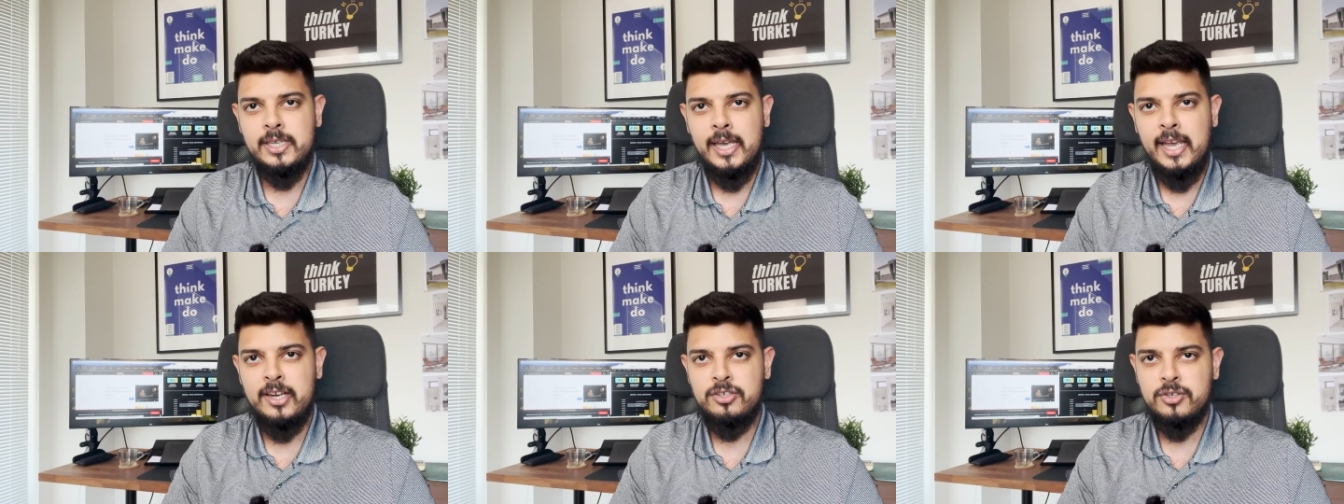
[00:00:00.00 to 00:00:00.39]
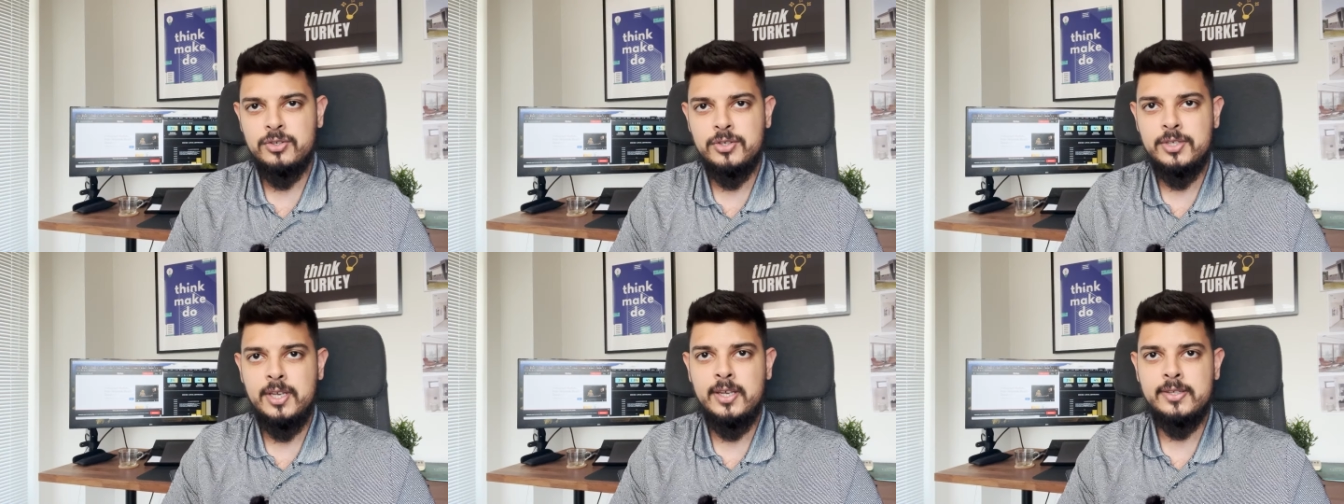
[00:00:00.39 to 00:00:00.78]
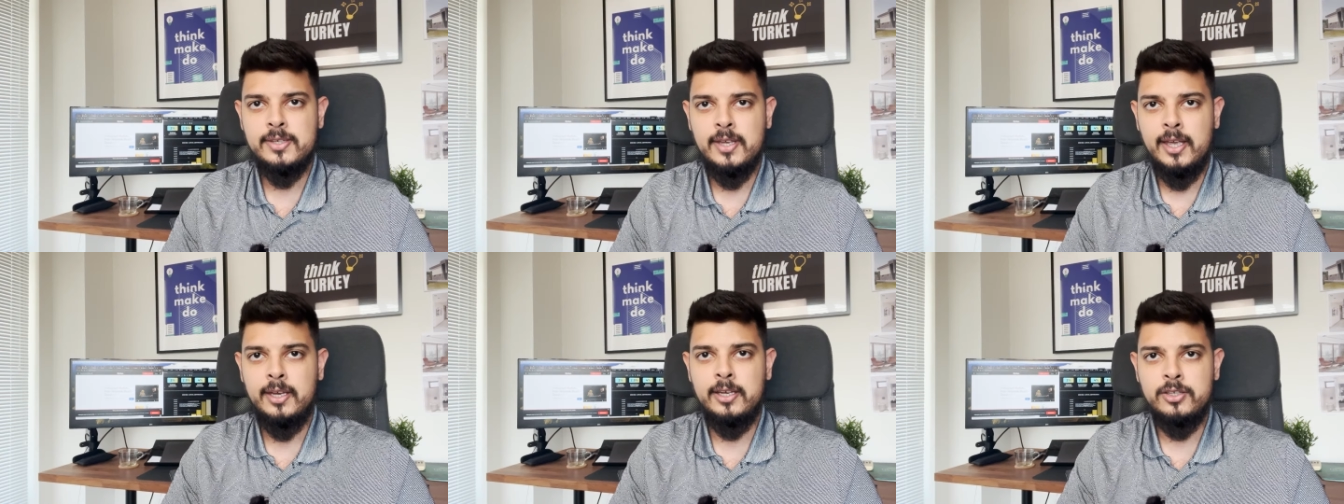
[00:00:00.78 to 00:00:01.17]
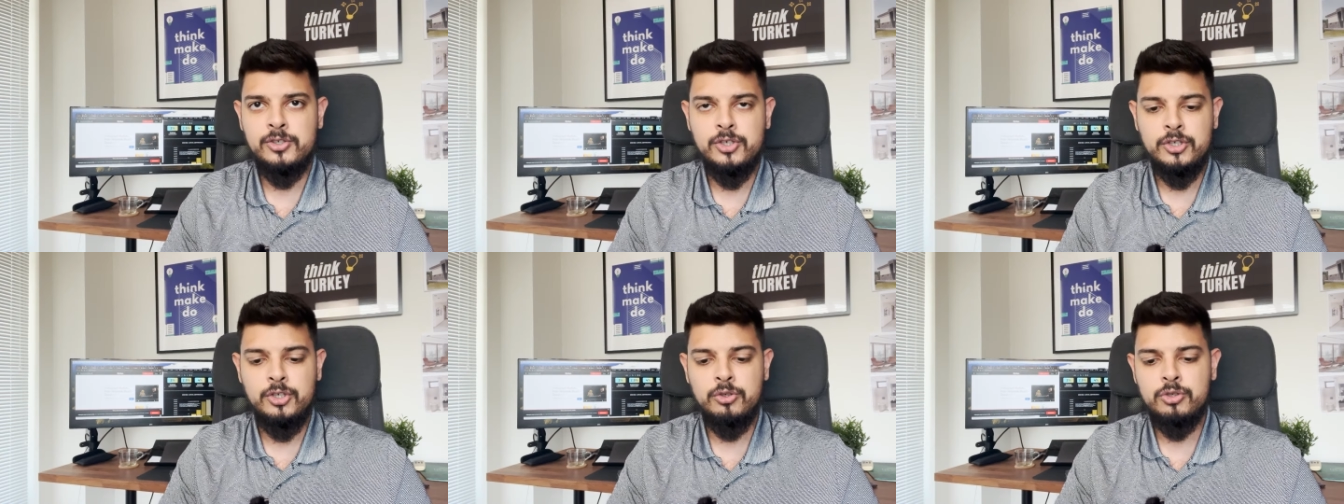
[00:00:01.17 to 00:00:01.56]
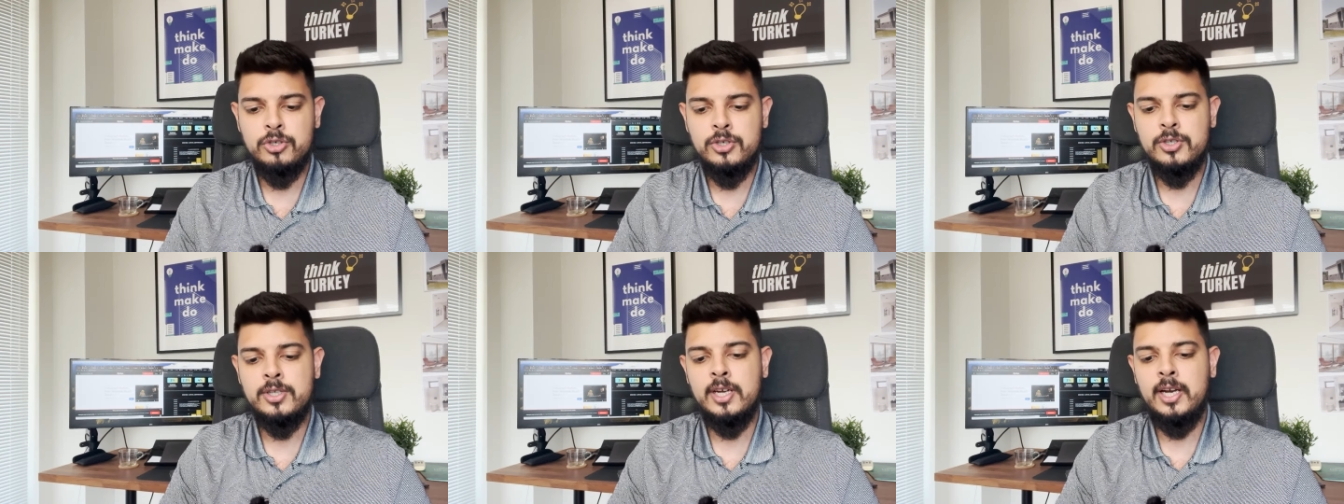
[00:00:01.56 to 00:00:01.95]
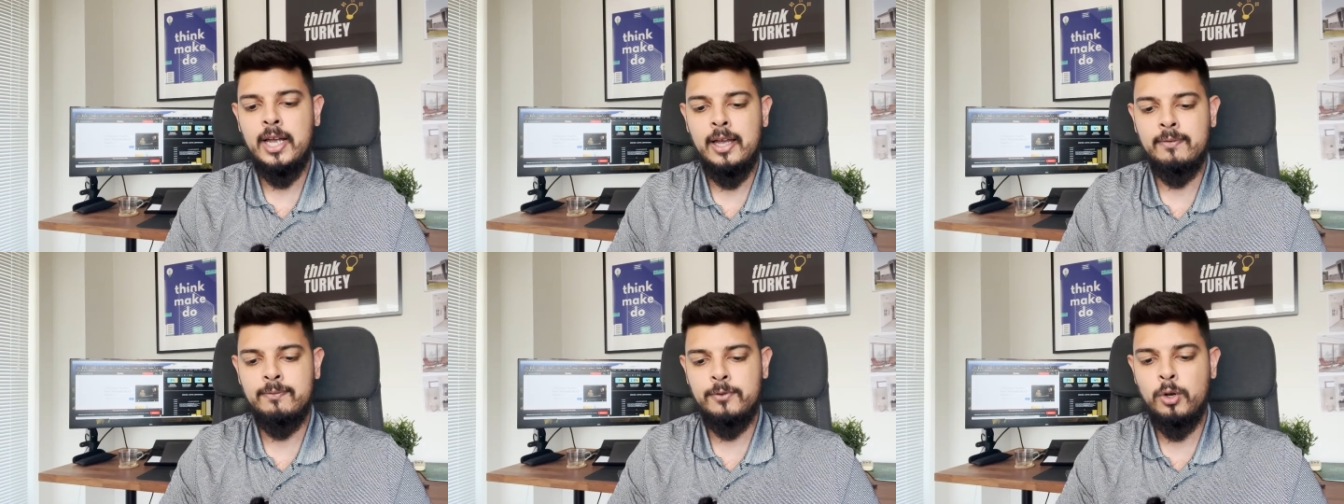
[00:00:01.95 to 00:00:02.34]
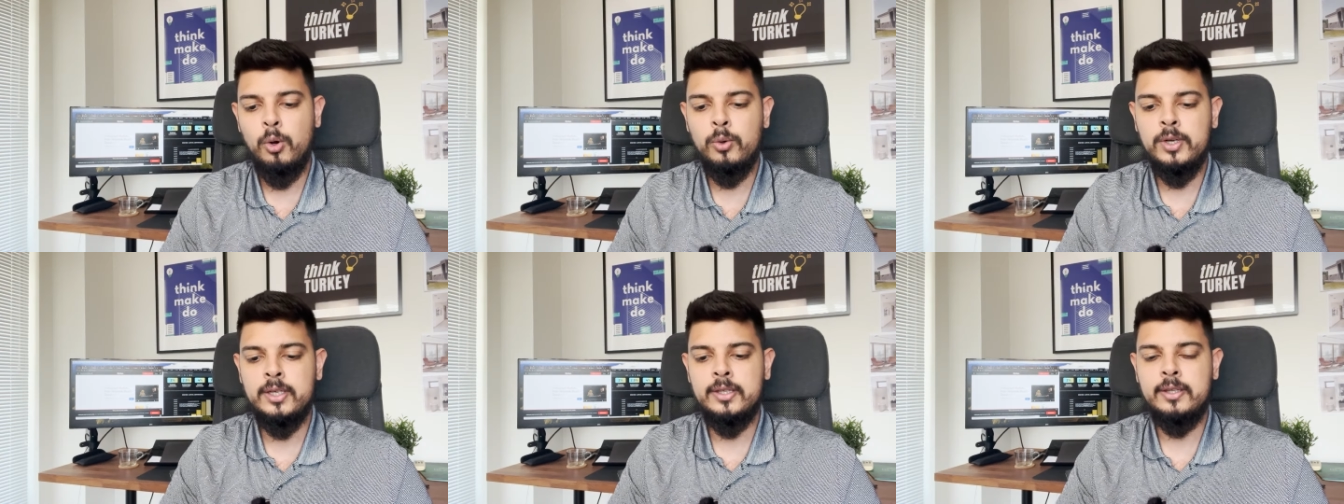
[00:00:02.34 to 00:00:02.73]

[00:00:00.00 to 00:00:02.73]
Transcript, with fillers: agencies and institutions there have quoted